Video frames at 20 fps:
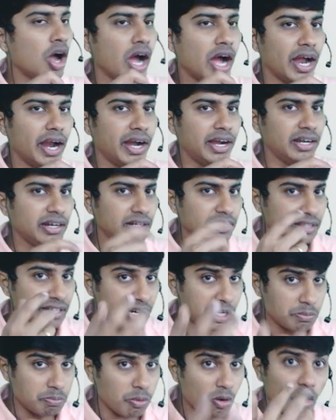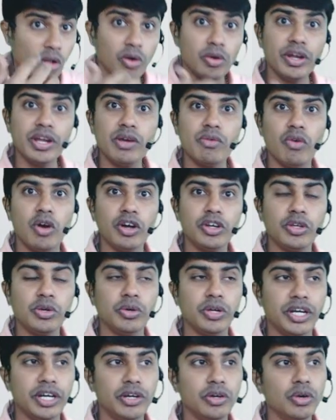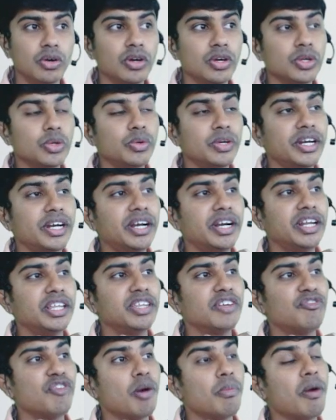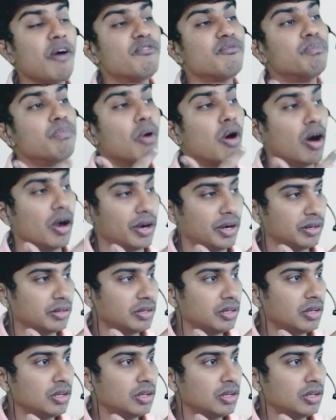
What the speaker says: And that borrowing, what you did, no, you did it in the form of bond.